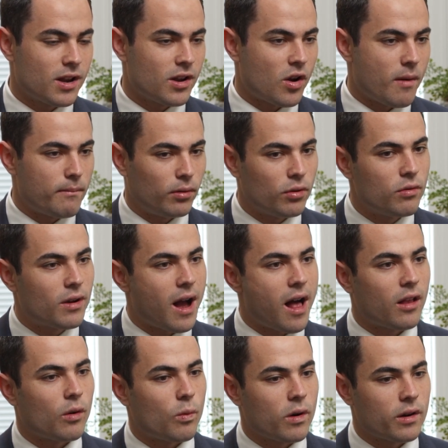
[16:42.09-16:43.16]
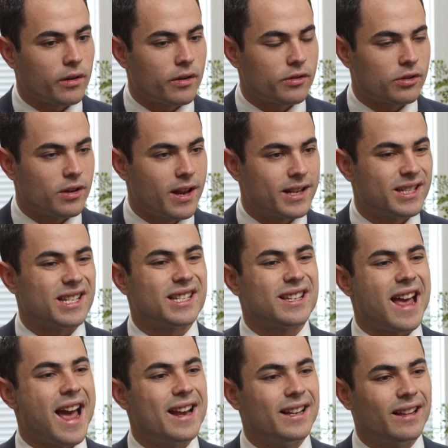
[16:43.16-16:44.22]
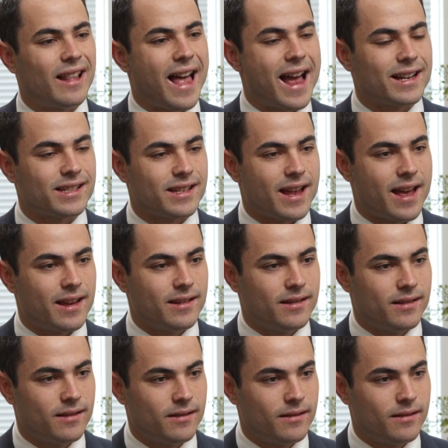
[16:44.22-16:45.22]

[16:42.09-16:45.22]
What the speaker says: and our blue-collar workers, and society lacks that.